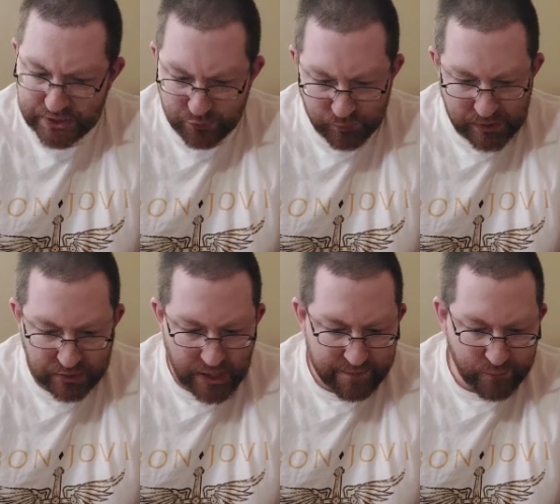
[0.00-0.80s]
liked Real
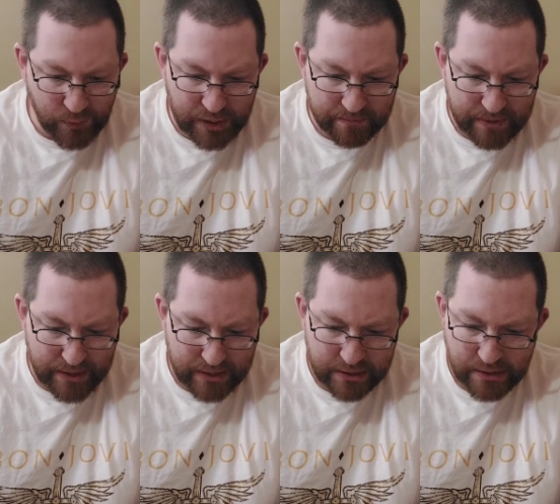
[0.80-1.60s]
Life quite a
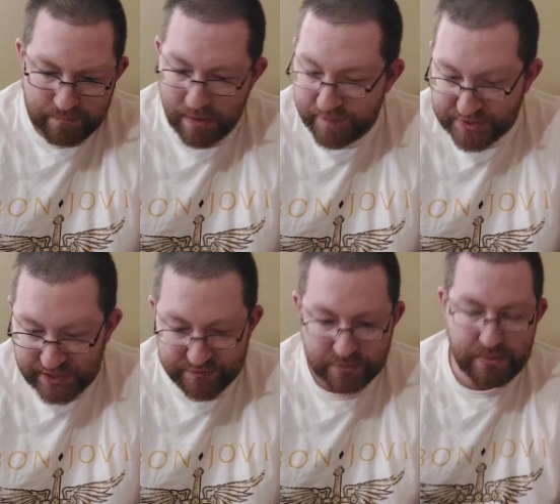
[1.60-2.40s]
bit. Memphis
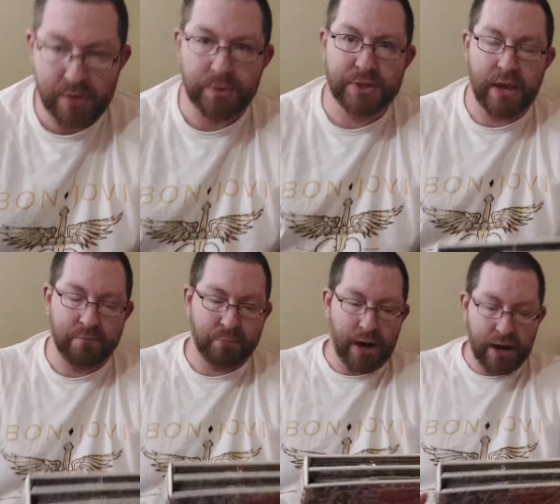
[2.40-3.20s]
Lives in Me with
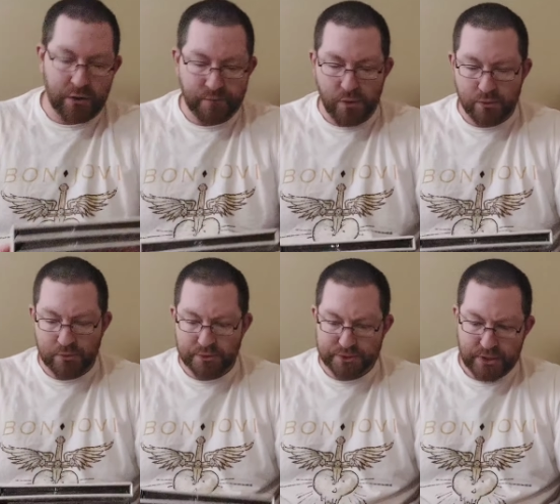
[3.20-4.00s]
Dave Bryan on
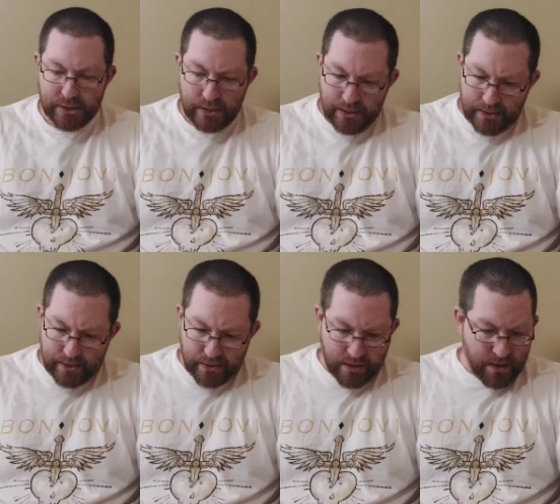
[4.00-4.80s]
vocals.
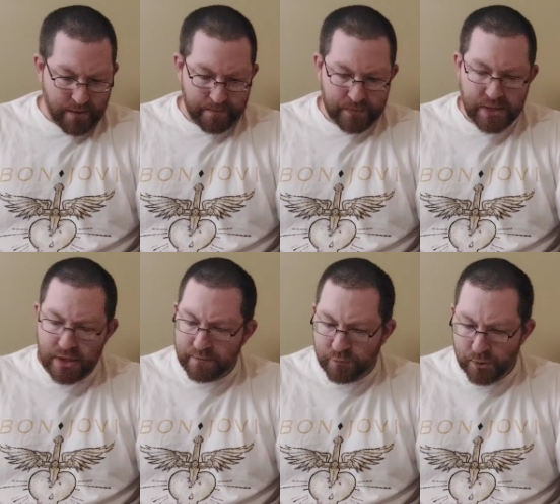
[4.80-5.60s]
Um, and
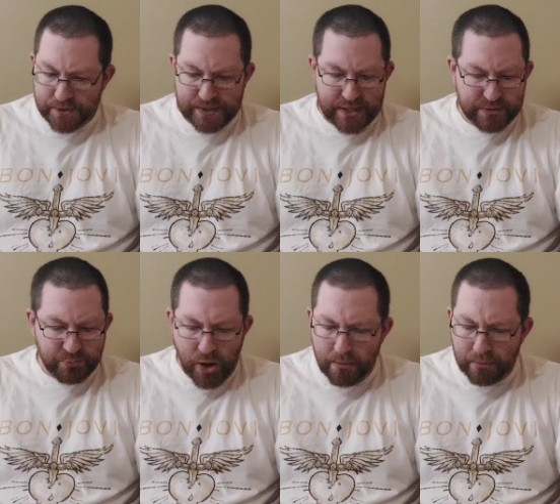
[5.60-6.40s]
then the fourth disc,
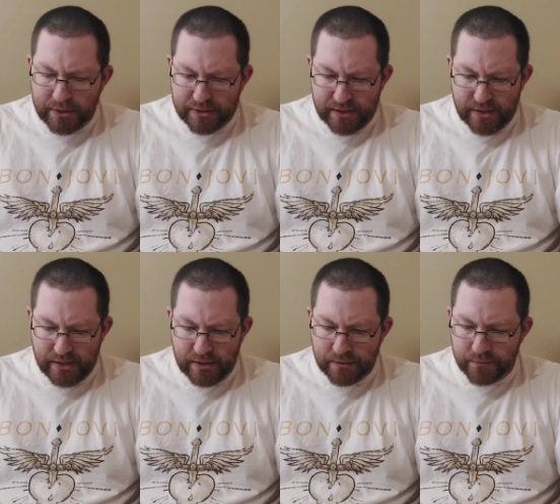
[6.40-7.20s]
probably
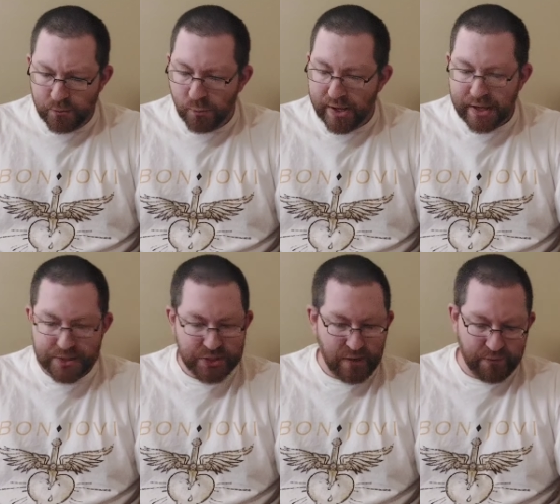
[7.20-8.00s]
the
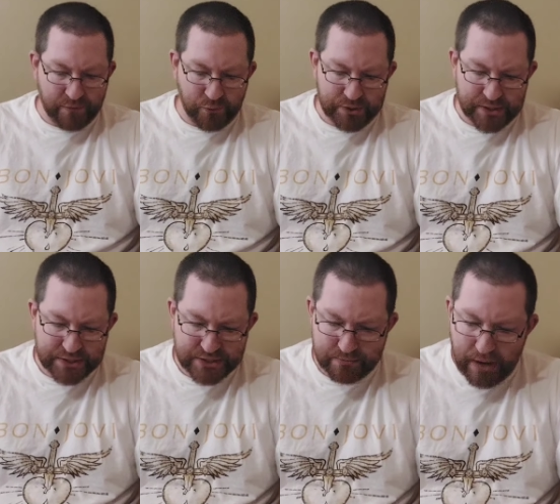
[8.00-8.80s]
weakest of the four
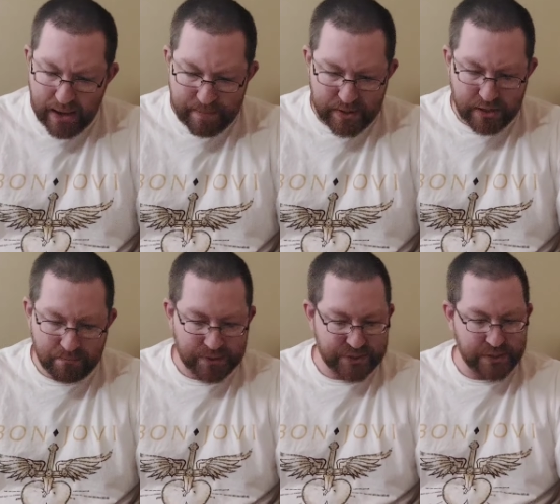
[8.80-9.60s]
discs in my opinion,
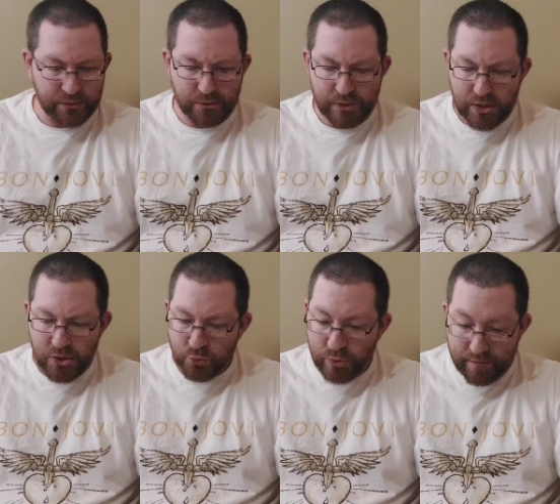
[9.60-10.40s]
but still
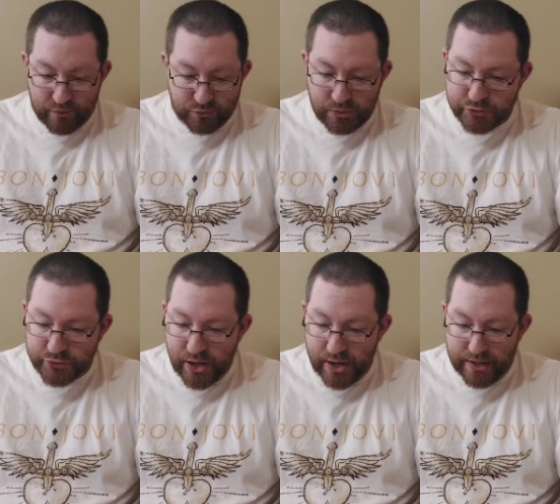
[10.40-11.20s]
Rivers Run
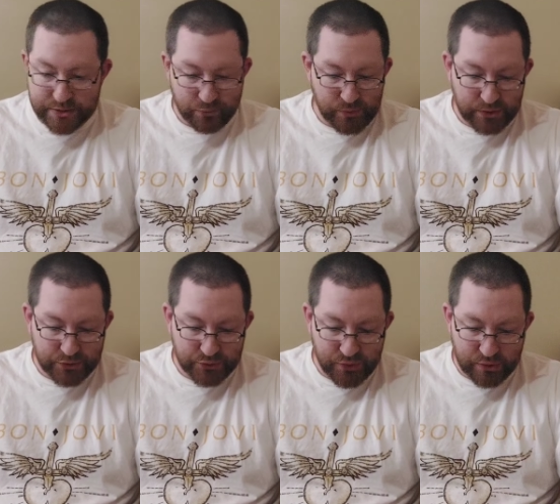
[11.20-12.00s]
Dry is a really
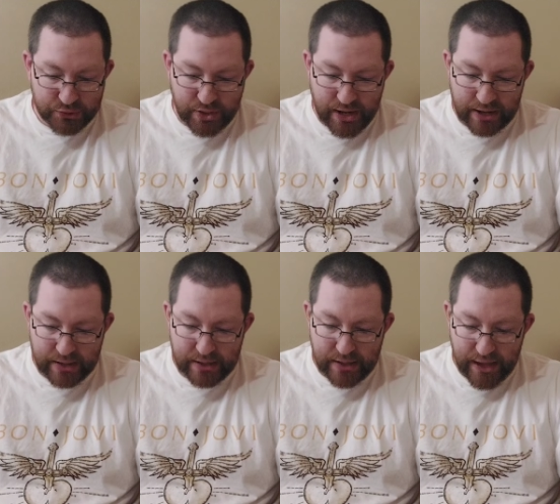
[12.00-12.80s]
strong track,
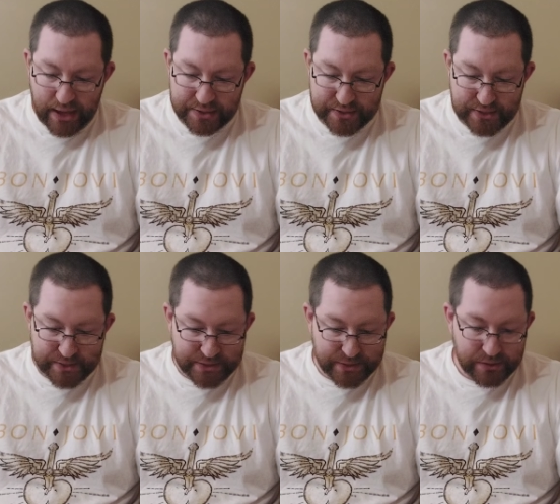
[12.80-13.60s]
as
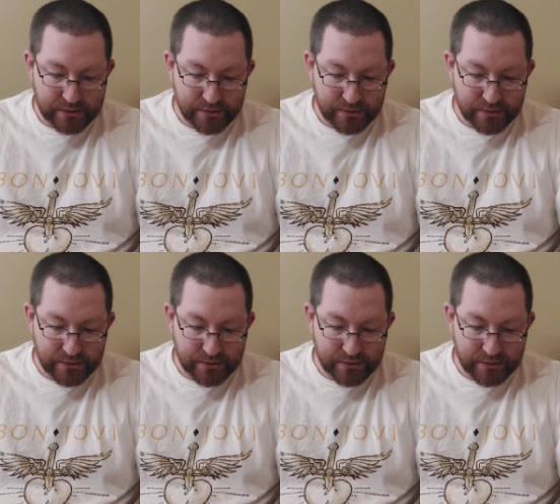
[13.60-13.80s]
is